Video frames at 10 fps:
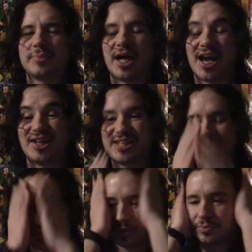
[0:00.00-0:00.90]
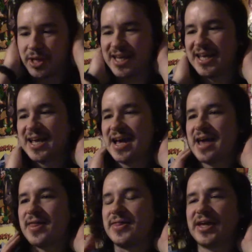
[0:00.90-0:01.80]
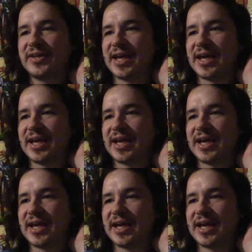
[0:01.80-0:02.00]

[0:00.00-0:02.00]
it's hard to explain. And then the other